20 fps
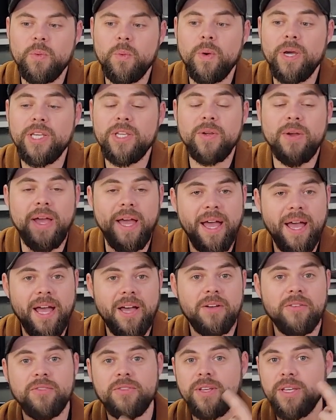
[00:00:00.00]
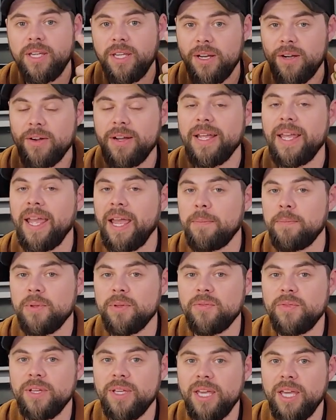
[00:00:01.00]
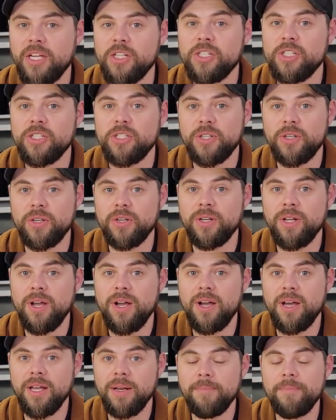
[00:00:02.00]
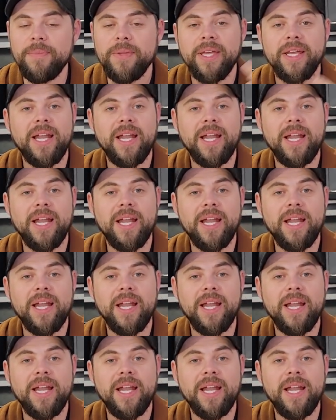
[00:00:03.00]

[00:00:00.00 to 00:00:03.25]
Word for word: when you have hearing amplification turned on.